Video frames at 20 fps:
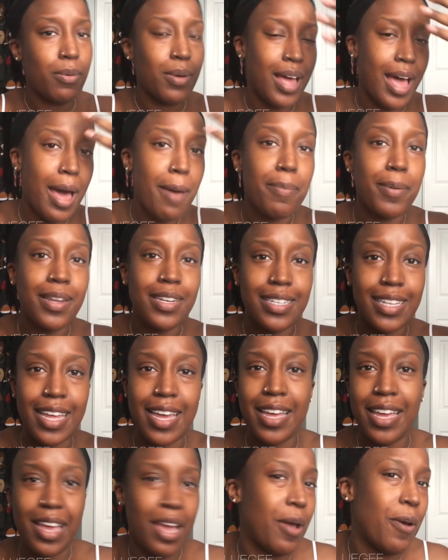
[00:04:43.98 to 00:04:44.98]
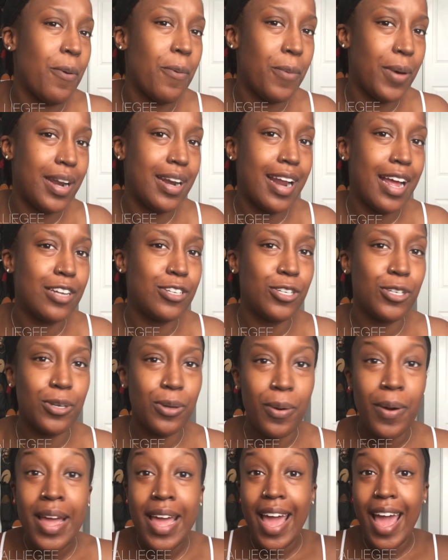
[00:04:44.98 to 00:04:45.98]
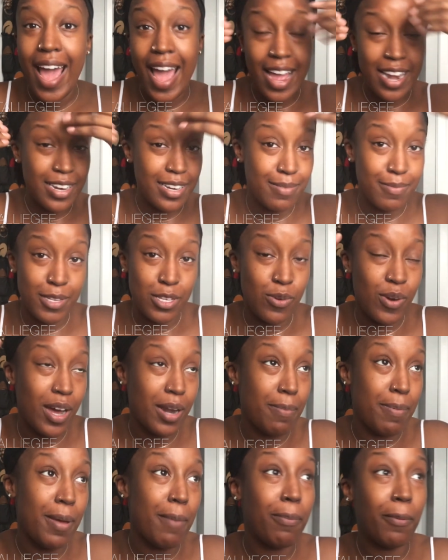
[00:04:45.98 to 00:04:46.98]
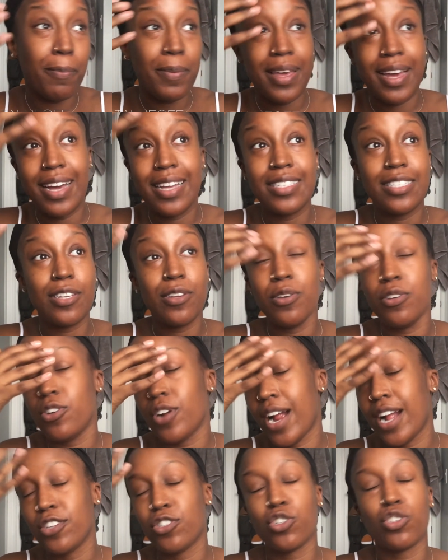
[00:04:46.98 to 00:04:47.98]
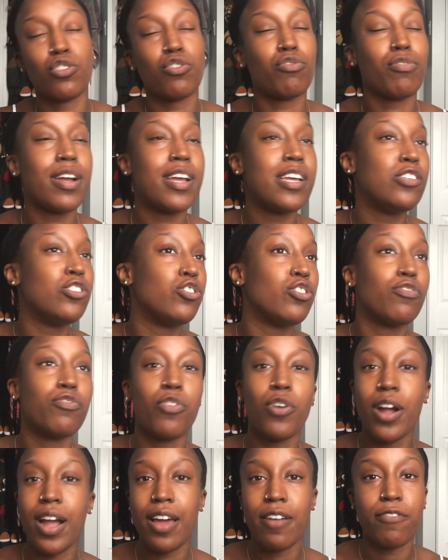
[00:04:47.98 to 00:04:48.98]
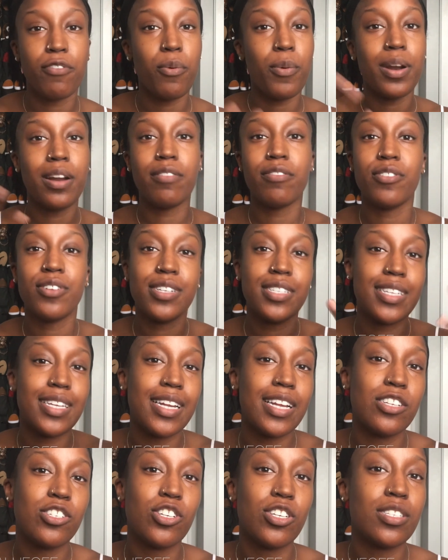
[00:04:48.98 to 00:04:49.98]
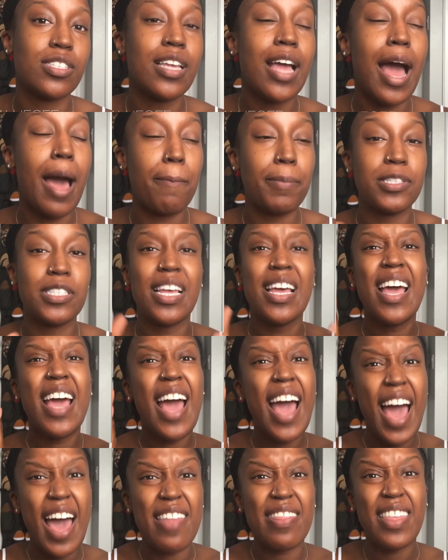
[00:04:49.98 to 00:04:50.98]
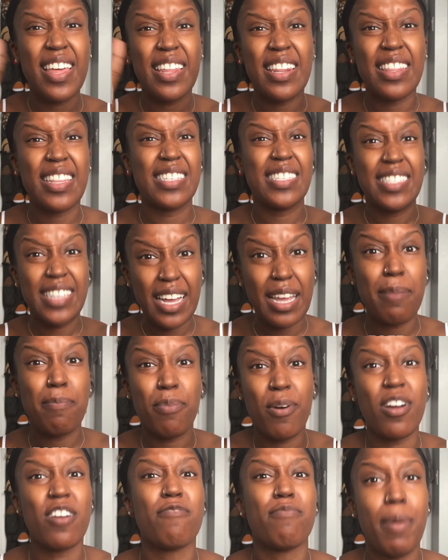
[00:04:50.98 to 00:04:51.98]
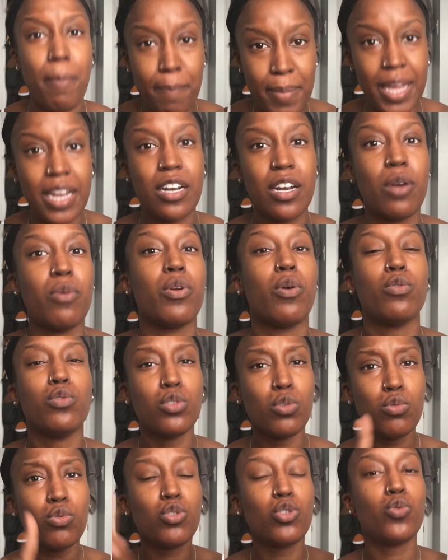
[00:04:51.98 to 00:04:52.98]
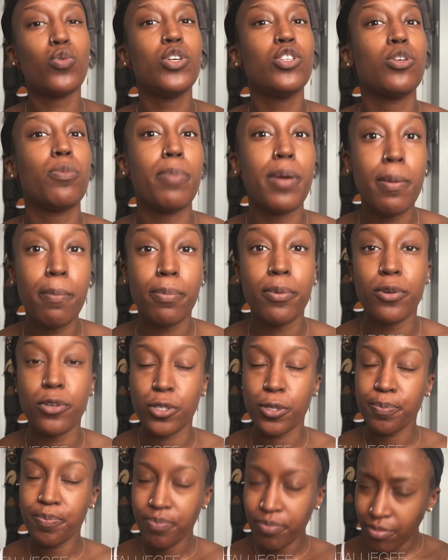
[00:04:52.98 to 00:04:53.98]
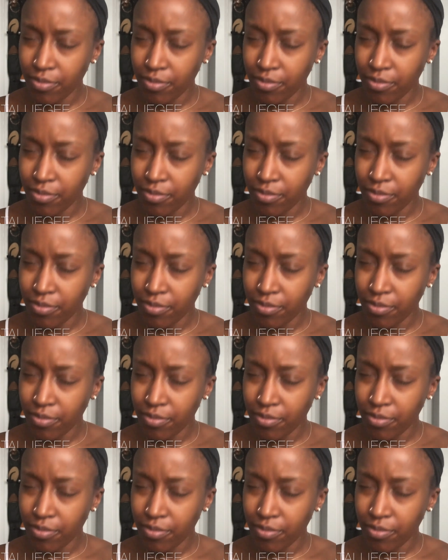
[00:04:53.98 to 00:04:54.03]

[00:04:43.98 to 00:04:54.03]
happened? Like, what did I do? And you got a pimple because your hand just grazed your forehead for whatever reason. It just happens. And then the second part of my big no-no, don't squeeze your pimples.